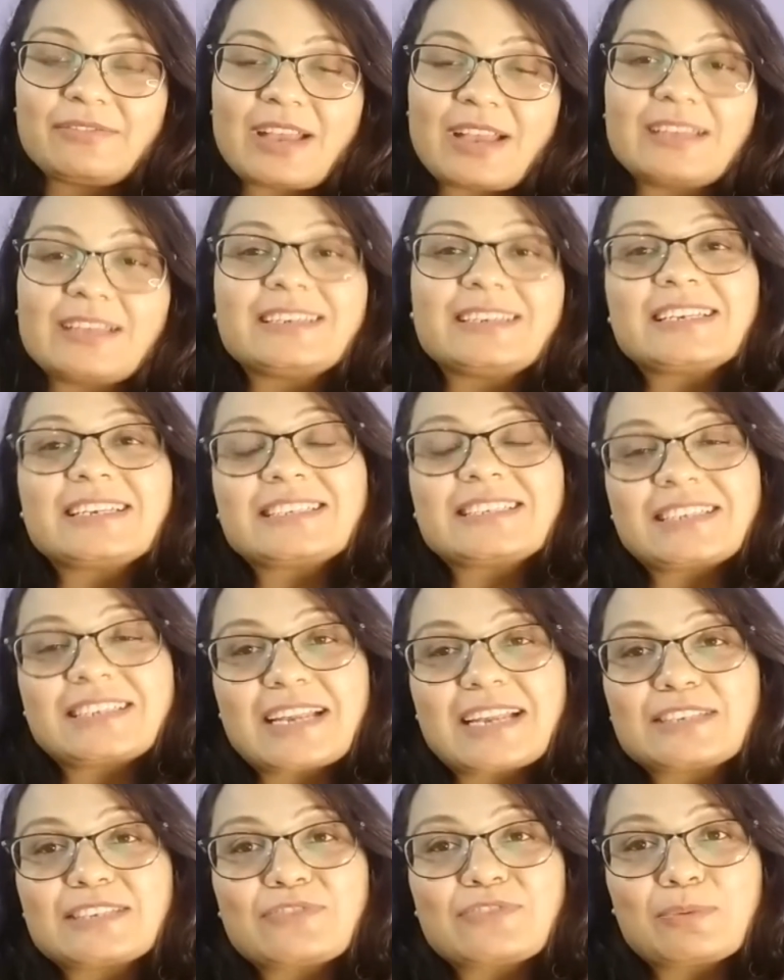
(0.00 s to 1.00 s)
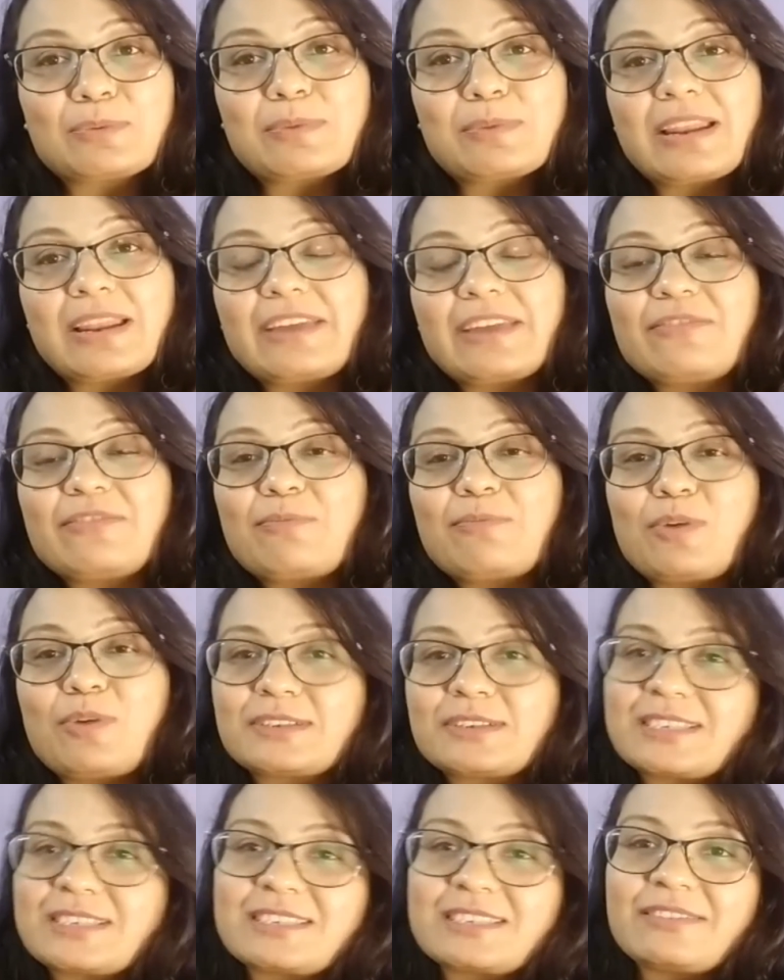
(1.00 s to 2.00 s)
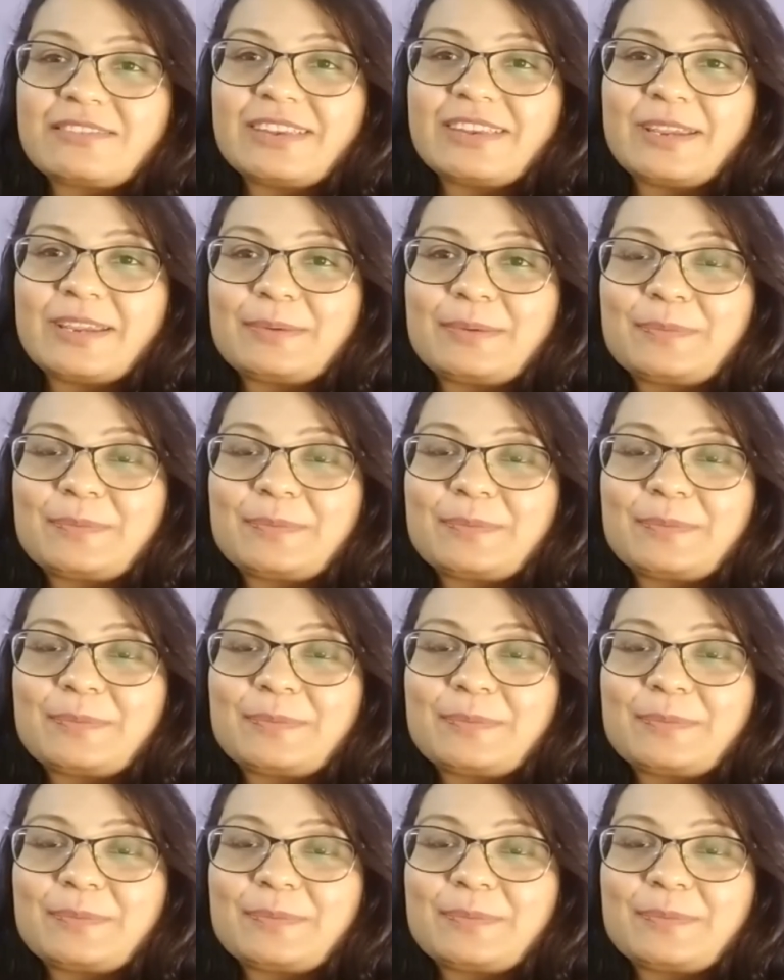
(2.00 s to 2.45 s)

and it has transformed my life positively.